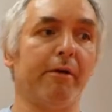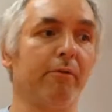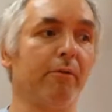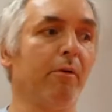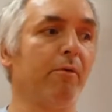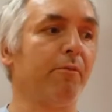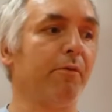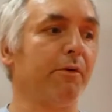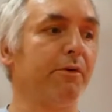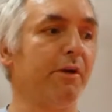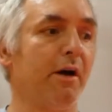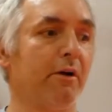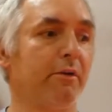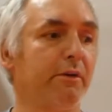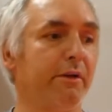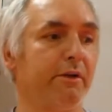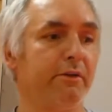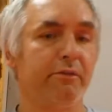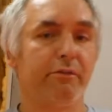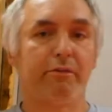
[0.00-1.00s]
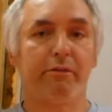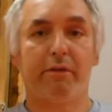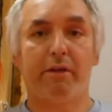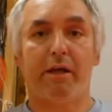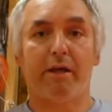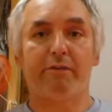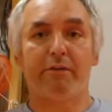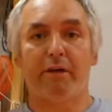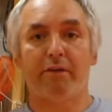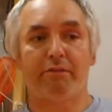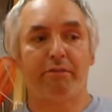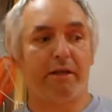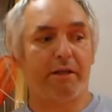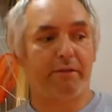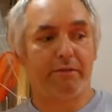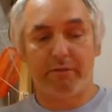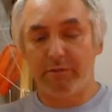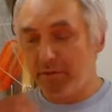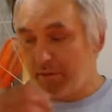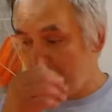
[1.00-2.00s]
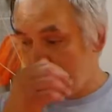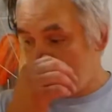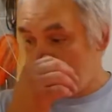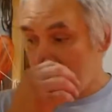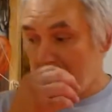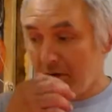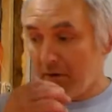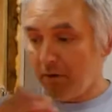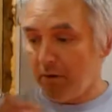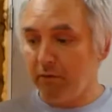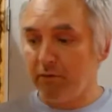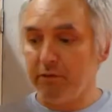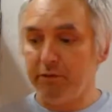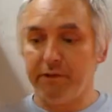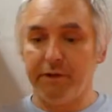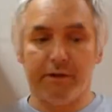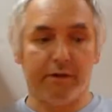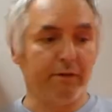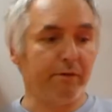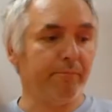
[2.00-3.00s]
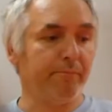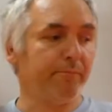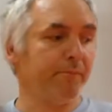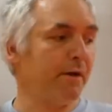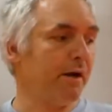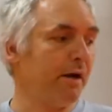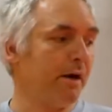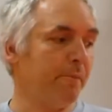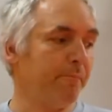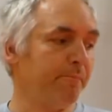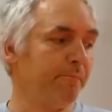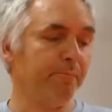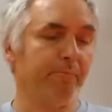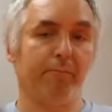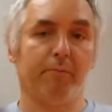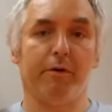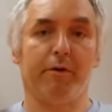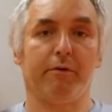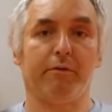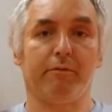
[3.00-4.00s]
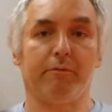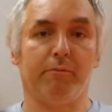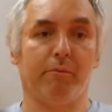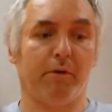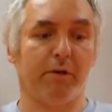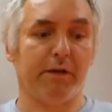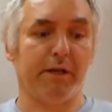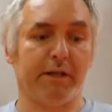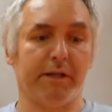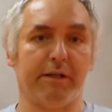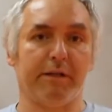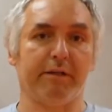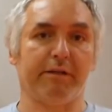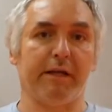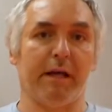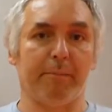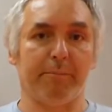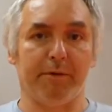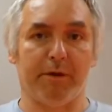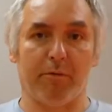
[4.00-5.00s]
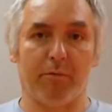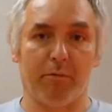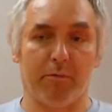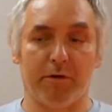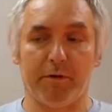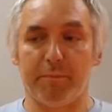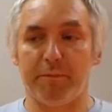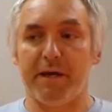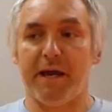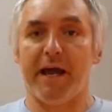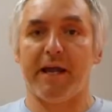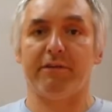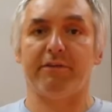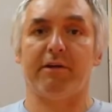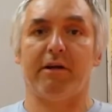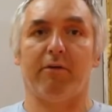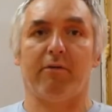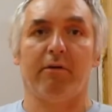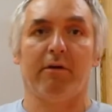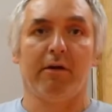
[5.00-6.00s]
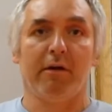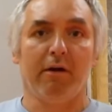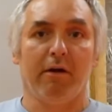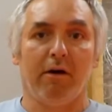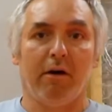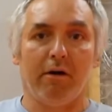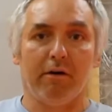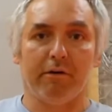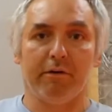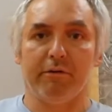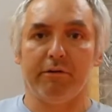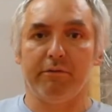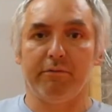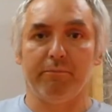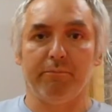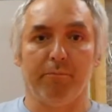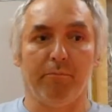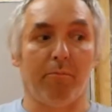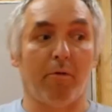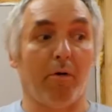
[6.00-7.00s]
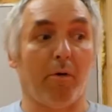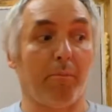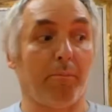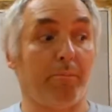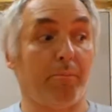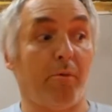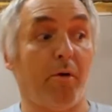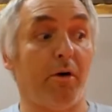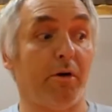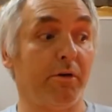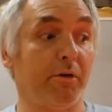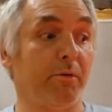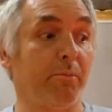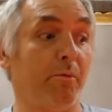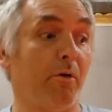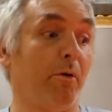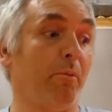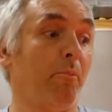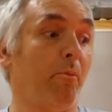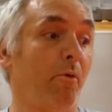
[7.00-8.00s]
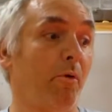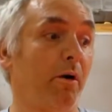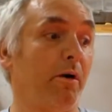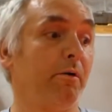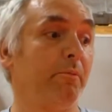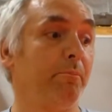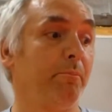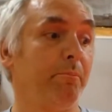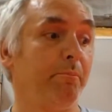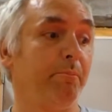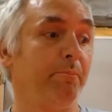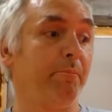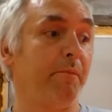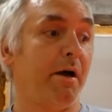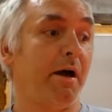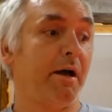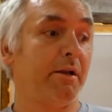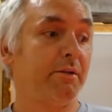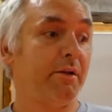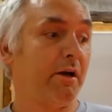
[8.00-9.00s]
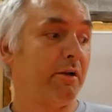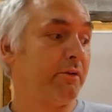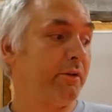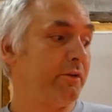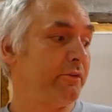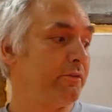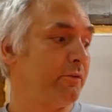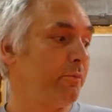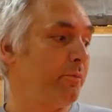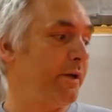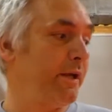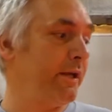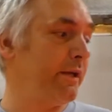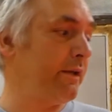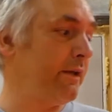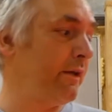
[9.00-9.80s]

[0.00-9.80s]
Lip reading: room for ducklings. As I said earlier, we're getting into the time of year where we're going to be hatching out 100 or more ducklings a week.